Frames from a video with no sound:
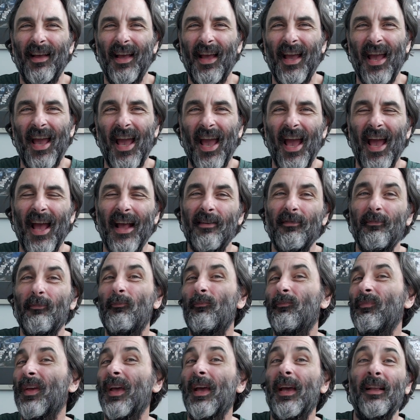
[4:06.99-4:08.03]
and
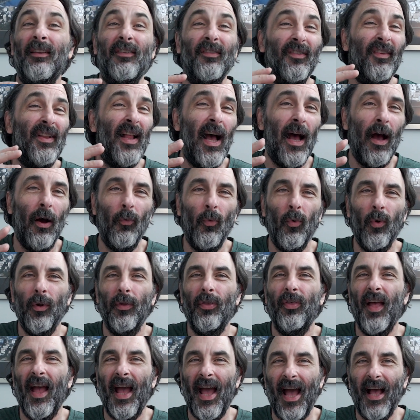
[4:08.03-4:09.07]
it's not
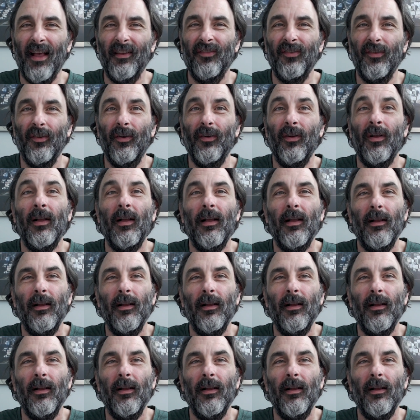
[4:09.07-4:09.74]
worth the hassle.